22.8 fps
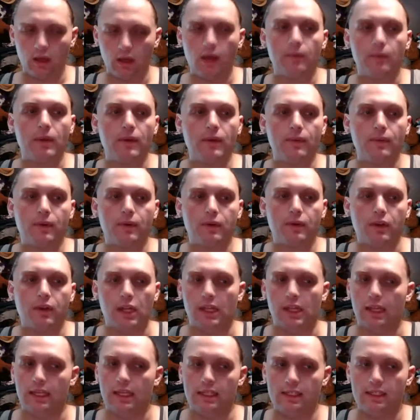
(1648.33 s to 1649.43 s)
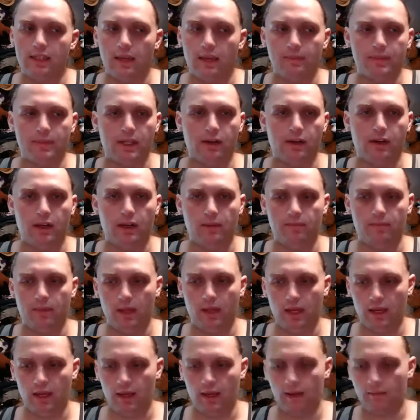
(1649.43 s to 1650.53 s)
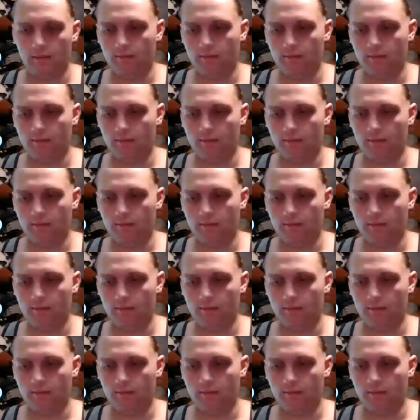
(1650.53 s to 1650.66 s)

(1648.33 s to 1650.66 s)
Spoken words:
not very good at this. I'm sorry, but